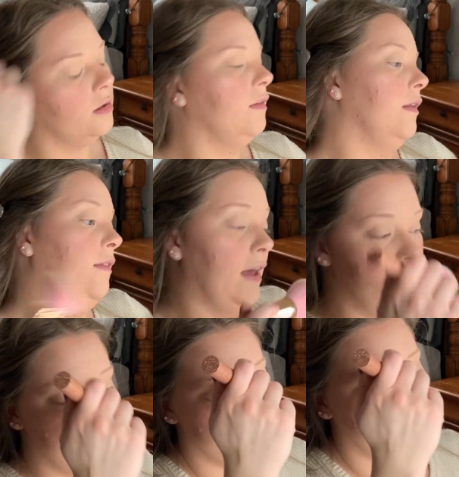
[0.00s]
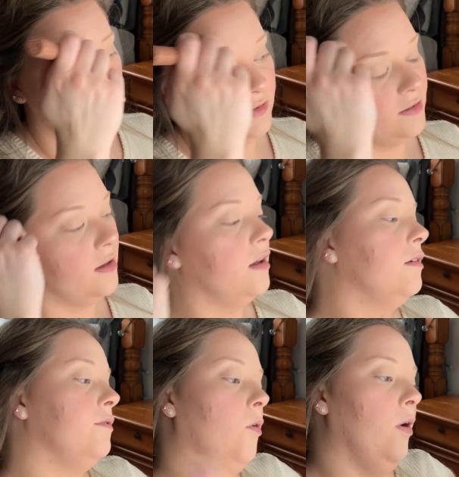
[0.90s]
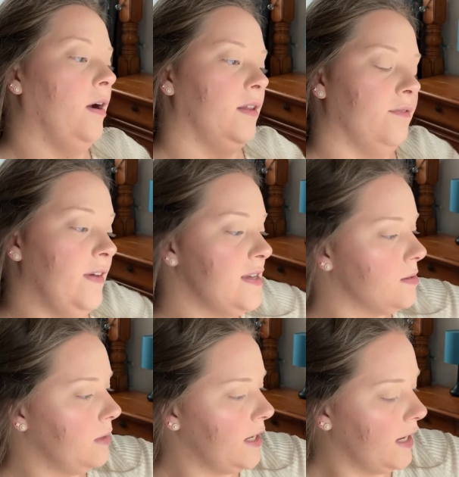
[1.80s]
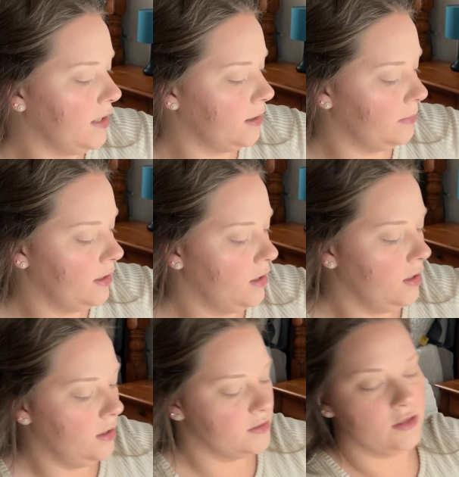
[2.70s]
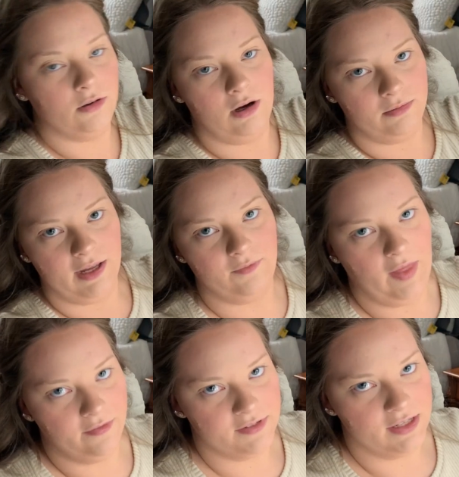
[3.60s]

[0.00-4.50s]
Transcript: And then that is it for the face makeup. So all we have left